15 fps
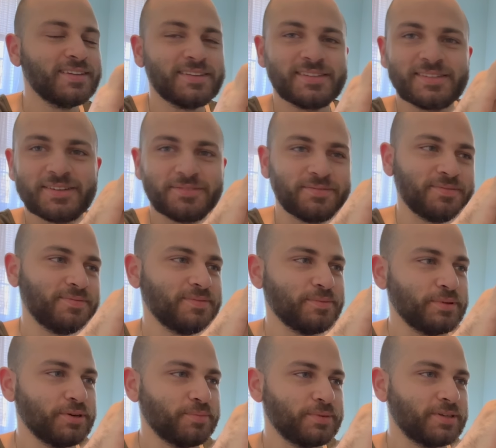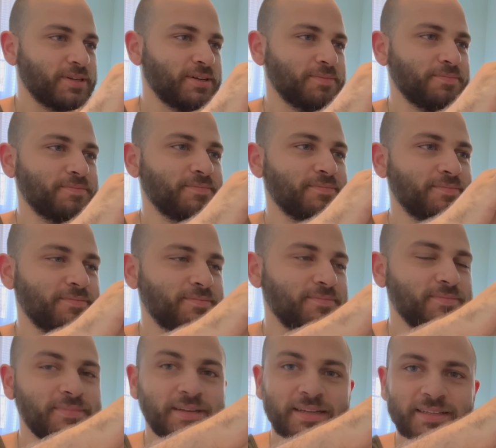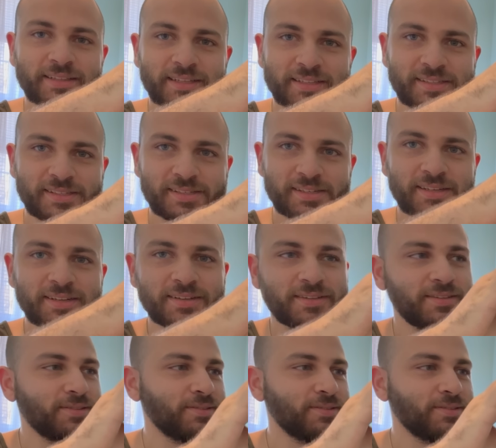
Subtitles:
So let me open it up and let's see